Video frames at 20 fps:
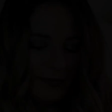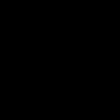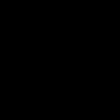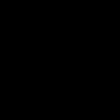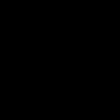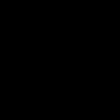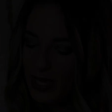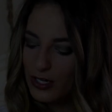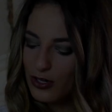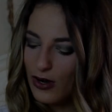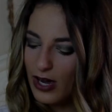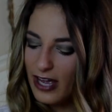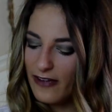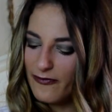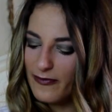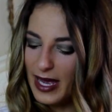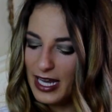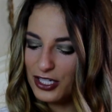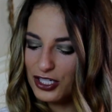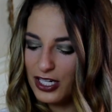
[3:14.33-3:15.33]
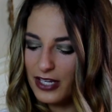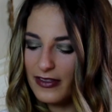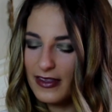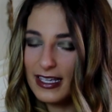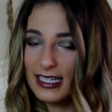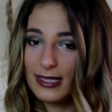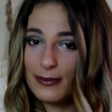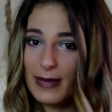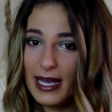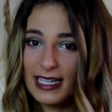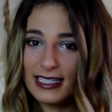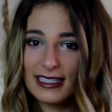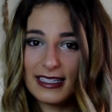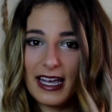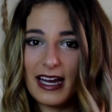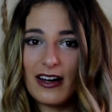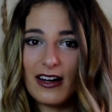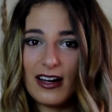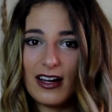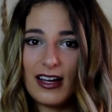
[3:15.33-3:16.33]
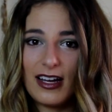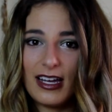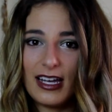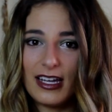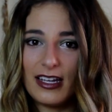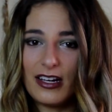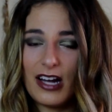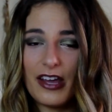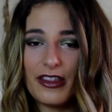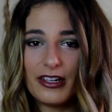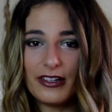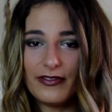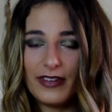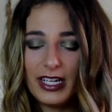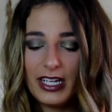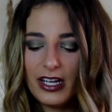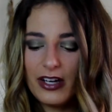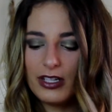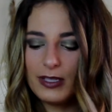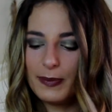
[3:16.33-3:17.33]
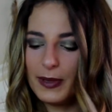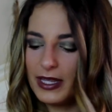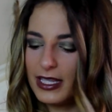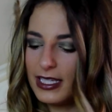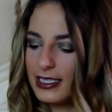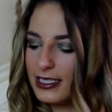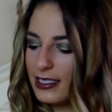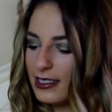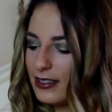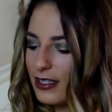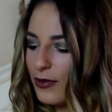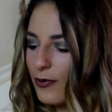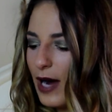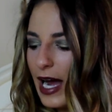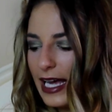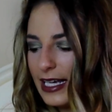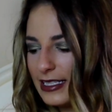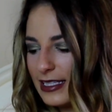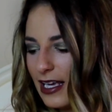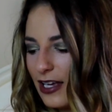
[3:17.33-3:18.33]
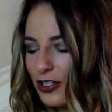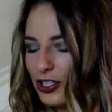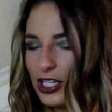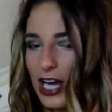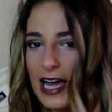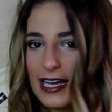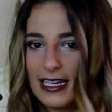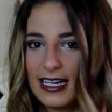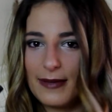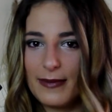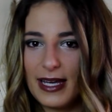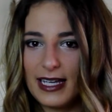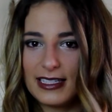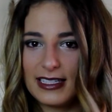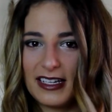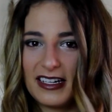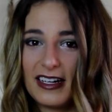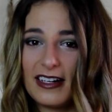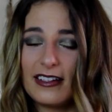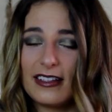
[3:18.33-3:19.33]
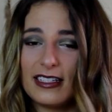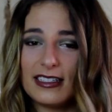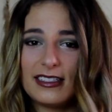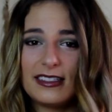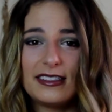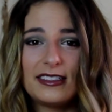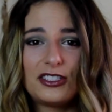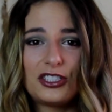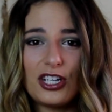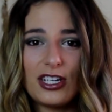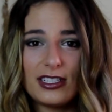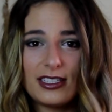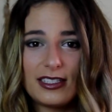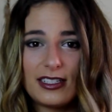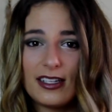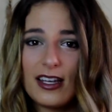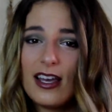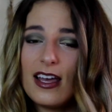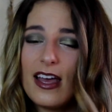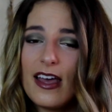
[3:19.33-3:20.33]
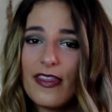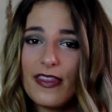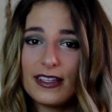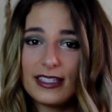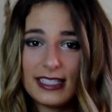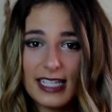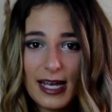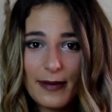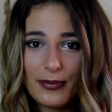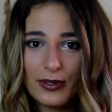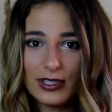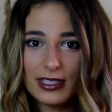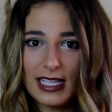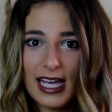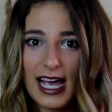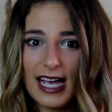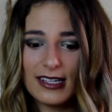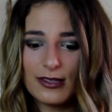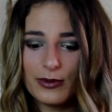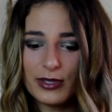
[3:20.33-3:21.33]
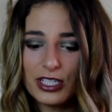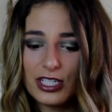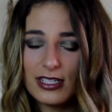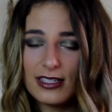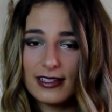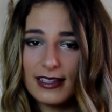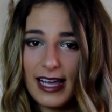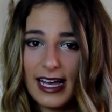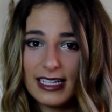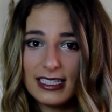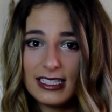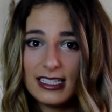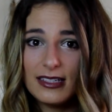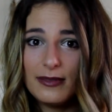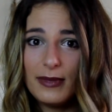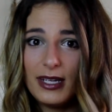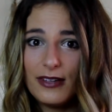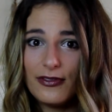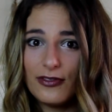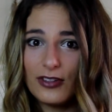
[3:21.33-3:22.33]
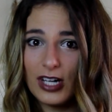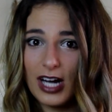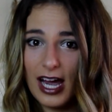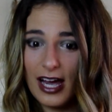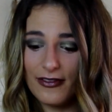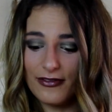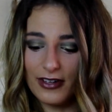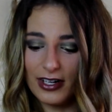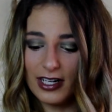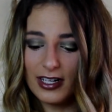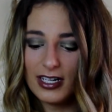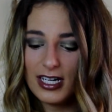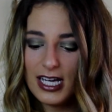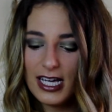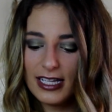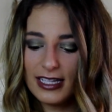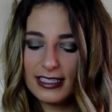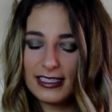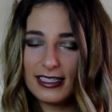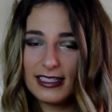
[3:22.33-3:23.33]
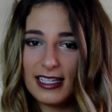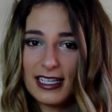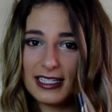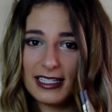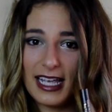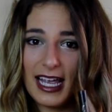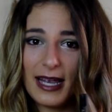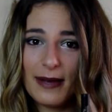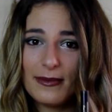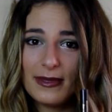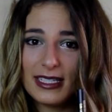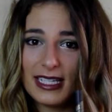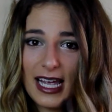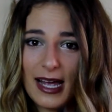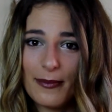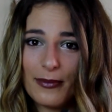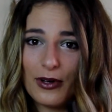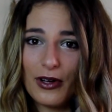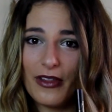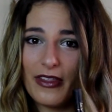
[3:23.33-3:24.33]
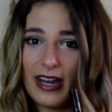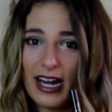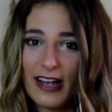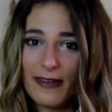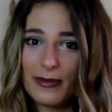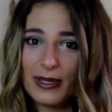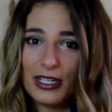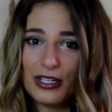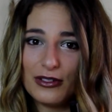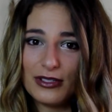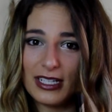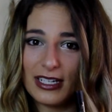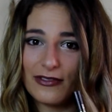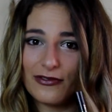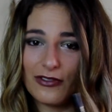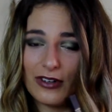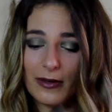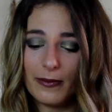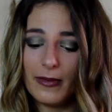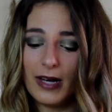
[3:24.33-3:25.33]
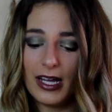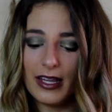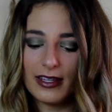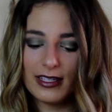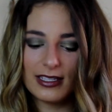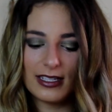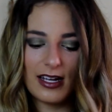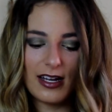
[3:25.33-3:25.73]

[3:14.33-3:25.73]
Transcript: So I know I've mentioned this mascara in other videos, but this is the YSL Shocking Mascara, and this is just the sample size, which has lasted me forever. This is the same sample that I've been using for months.